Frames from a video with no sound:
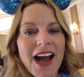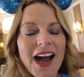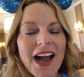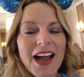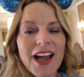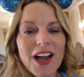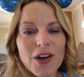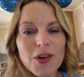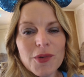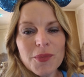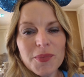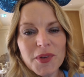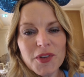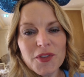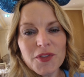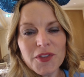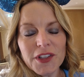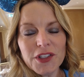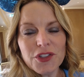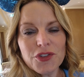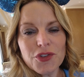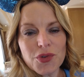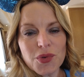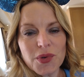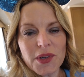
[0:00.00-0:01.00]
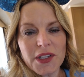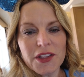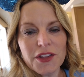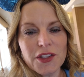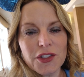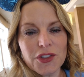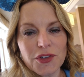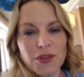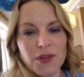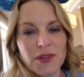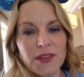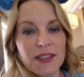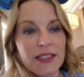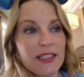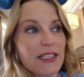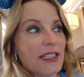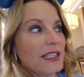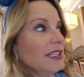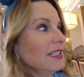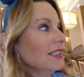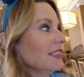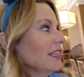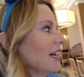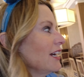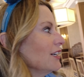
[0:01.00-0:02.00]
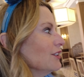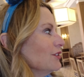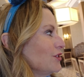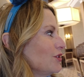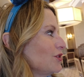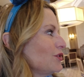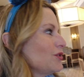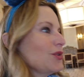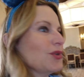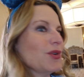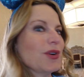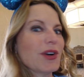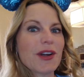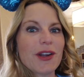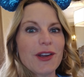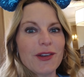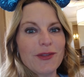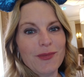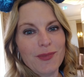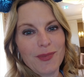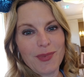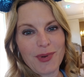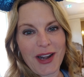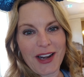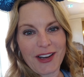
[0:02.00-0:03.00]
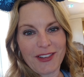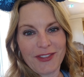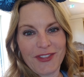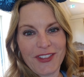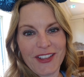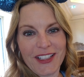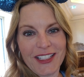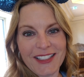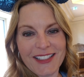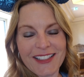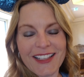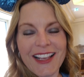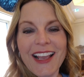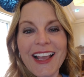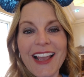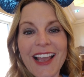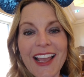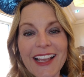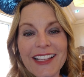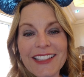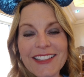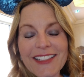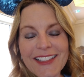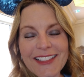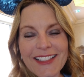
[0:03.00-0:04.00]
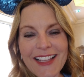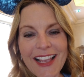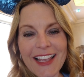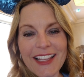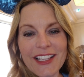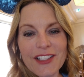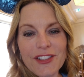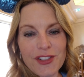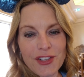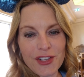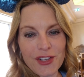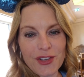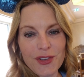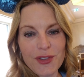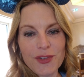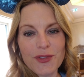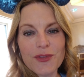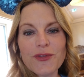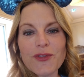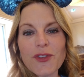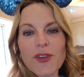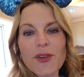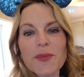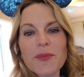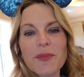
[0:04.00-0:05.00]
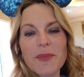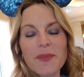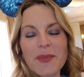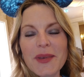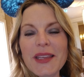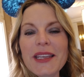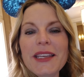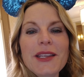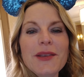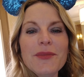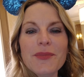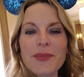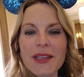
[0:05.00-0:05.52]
I hope you've enjoyed the D Lounge tour of breakfast and stay tuned for many,